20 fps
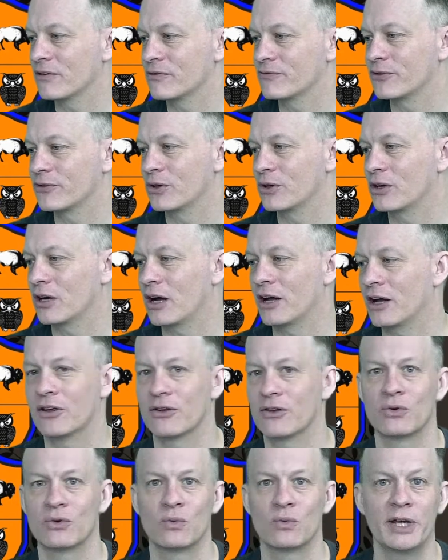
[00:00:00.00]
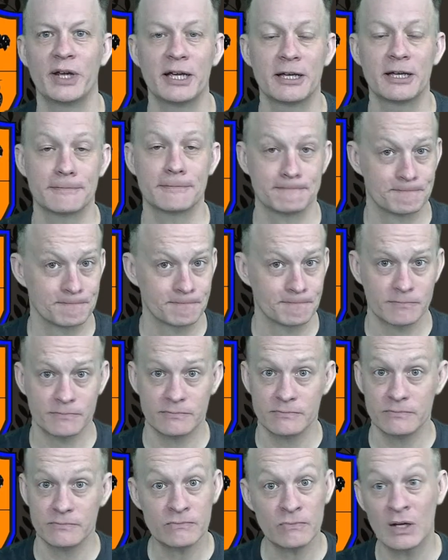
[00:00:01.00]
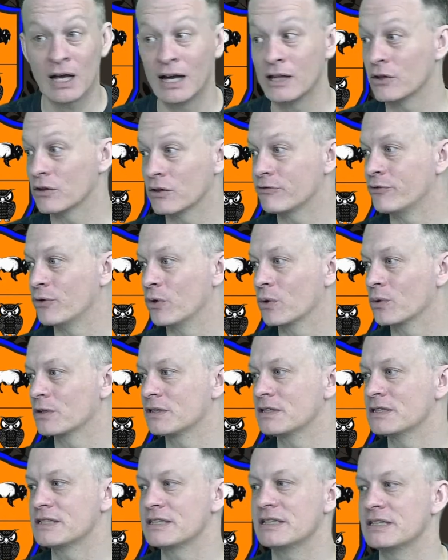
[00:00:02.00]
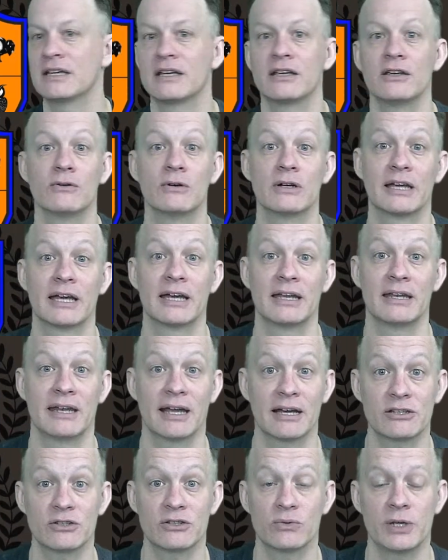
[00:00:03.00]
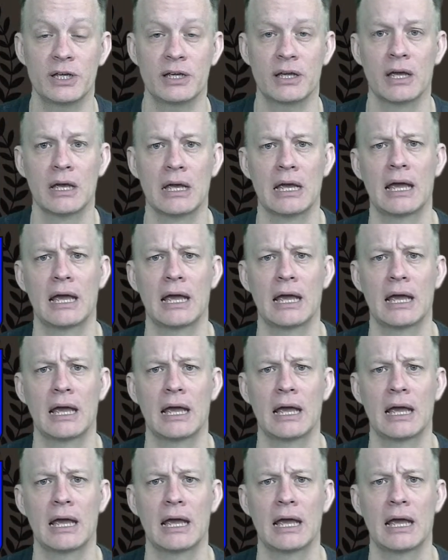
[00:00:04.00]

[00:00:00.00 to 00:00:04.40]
for another week. I look forward to seeing you again next week.